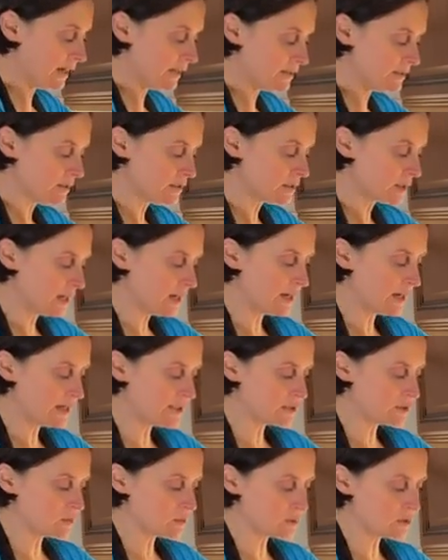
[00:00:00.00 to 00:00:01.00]
and
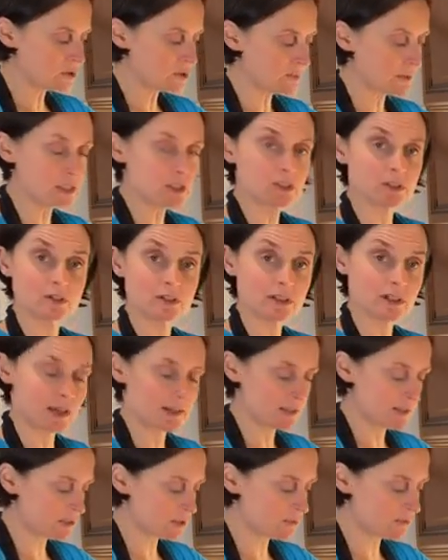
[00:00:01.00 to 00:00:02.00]
I just want to make sure I
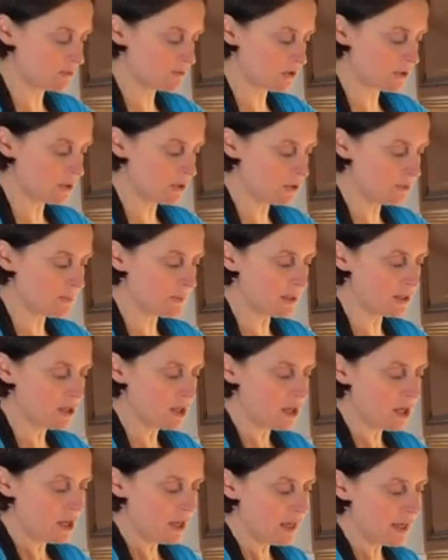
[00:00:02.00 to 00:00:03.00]
get this done for you. But
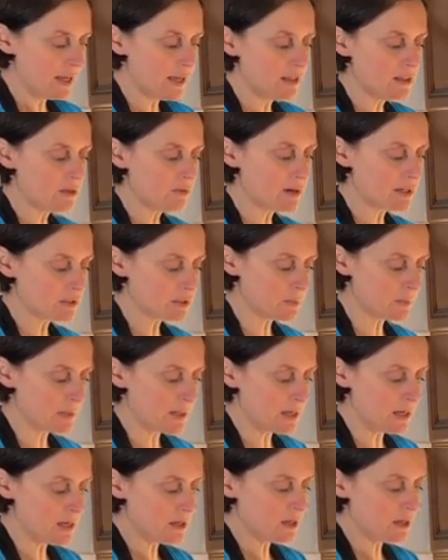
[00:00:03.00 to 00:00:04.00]
in the
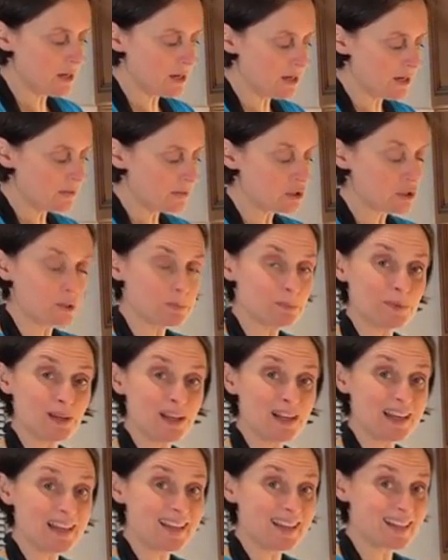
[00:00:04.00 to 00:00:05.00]
recipe, there should
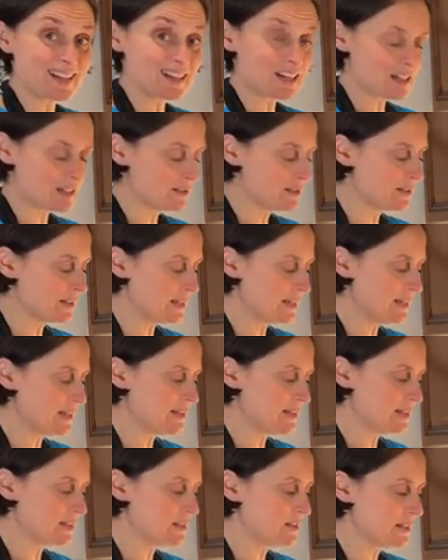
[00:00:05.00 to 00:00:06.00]
be a link
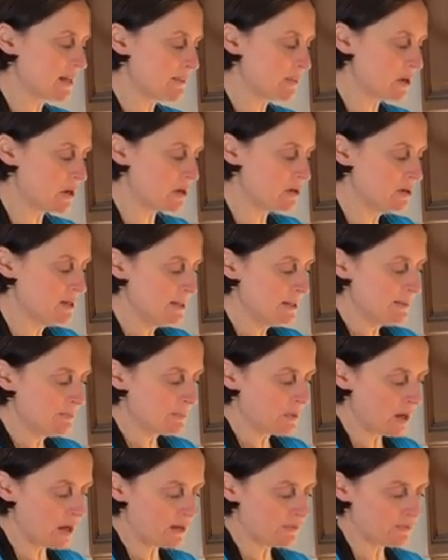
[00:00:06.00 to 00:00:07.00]
underneath this demo
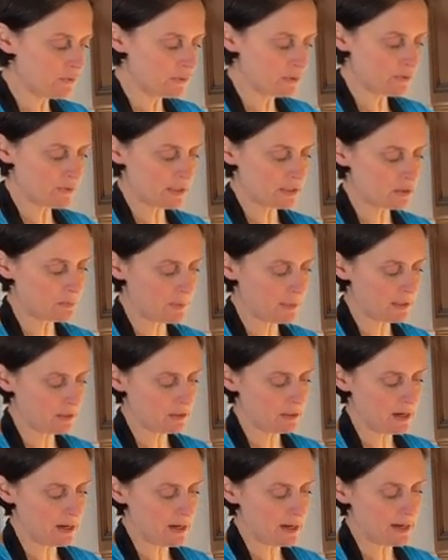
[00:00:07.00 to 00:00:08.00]
for the recipe
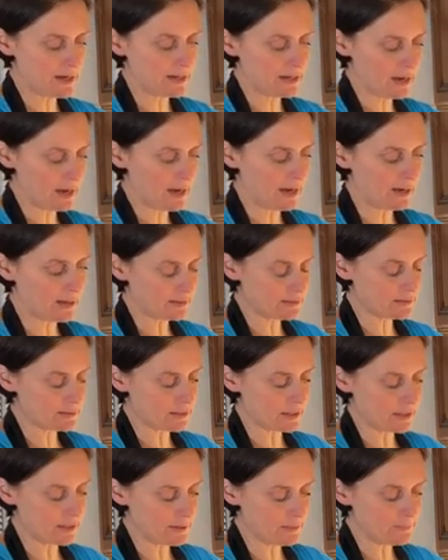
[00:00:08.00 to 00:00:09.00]
online, and
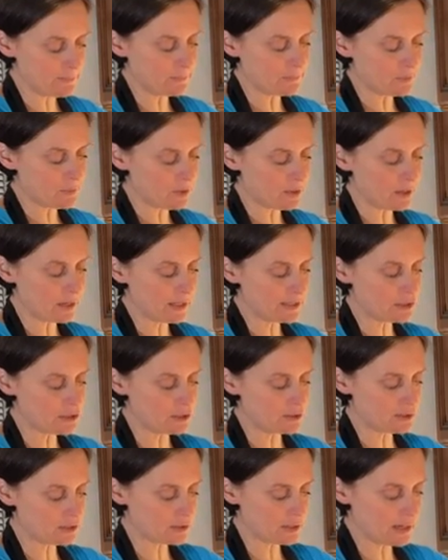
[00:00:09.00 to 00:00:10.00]
I
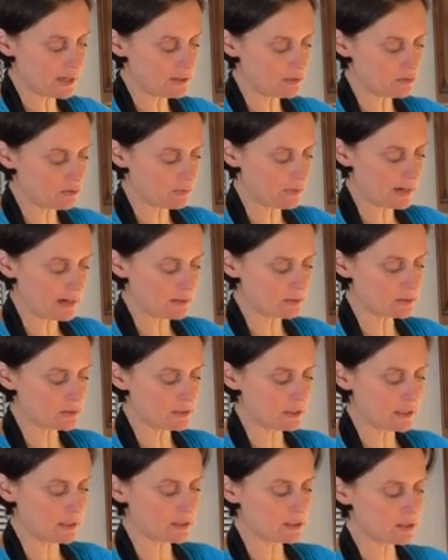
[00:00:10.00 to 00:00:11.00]
do say
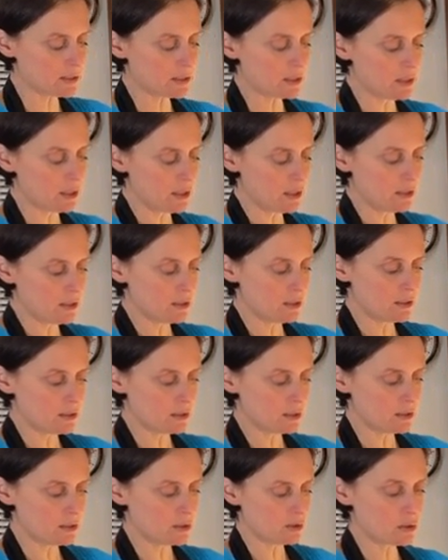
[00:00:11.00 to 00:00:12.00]
throughout it,
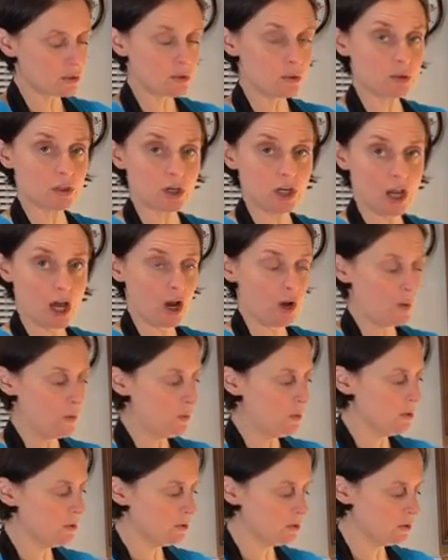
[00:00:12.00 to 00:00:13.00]
cook
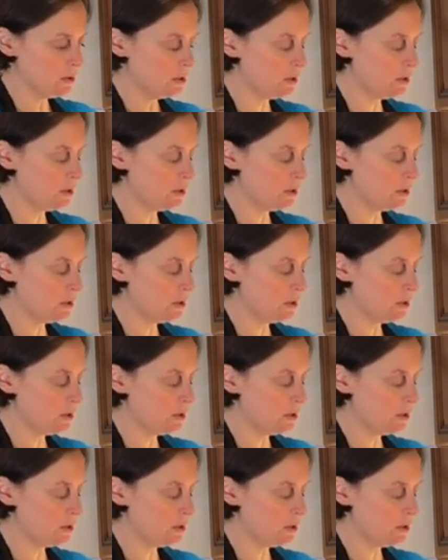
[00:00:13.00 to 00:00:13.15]
low.